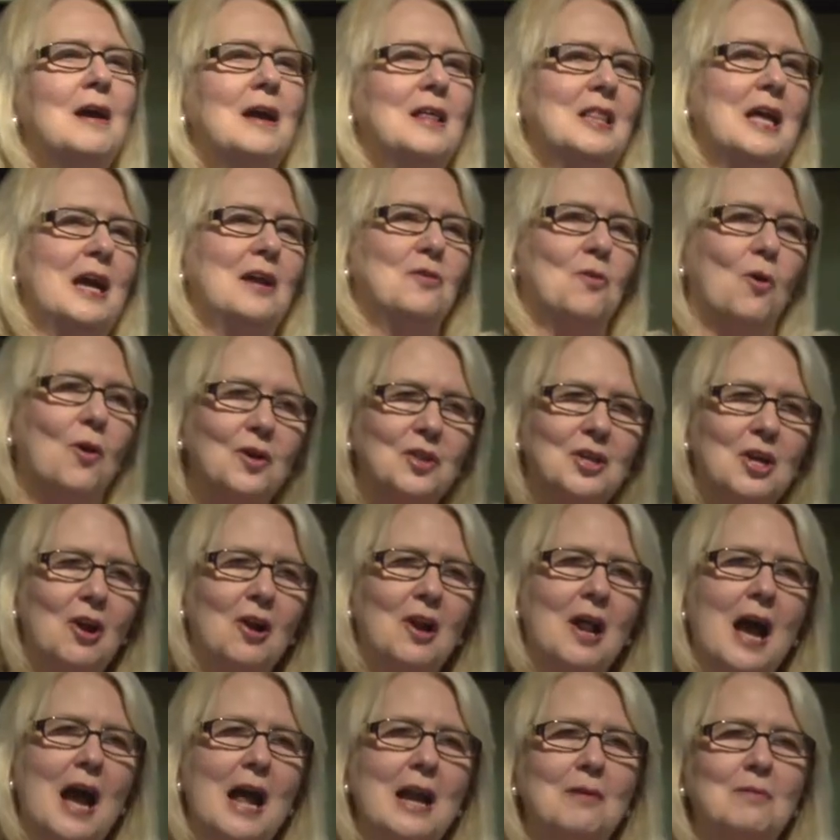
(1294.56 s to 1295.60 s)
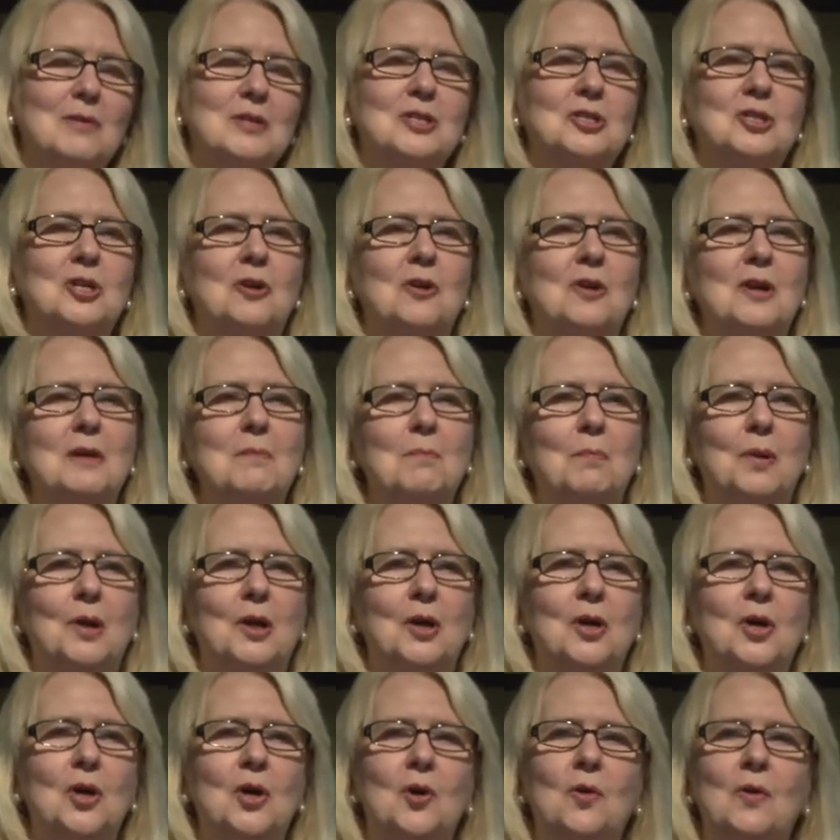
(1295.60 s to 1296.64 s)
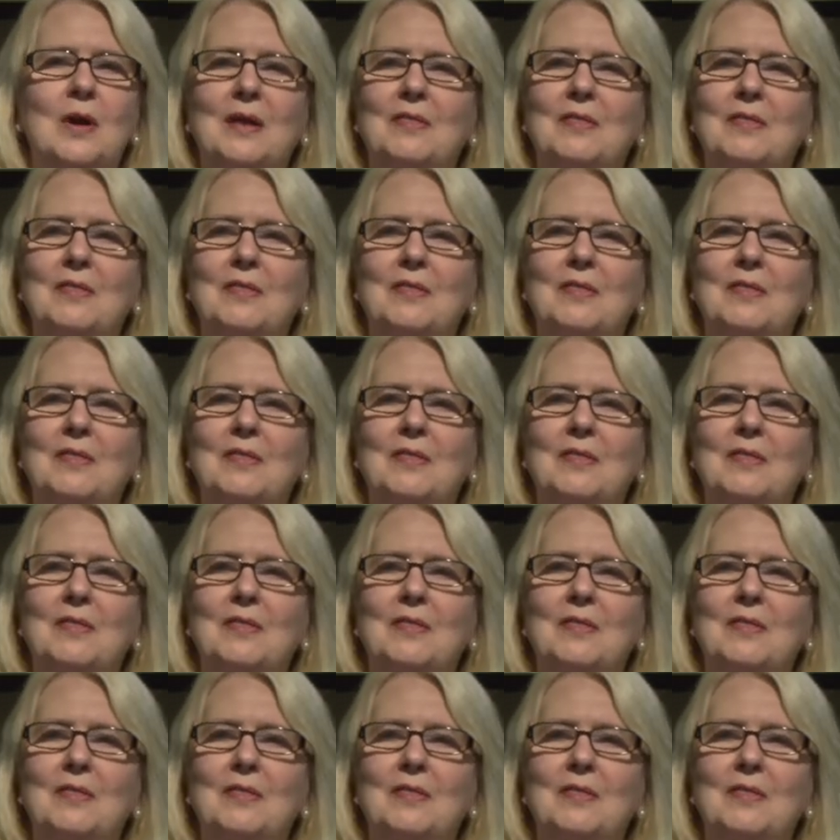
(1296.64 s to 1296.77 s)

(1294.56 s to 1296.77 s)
that North Carolina was turning blue,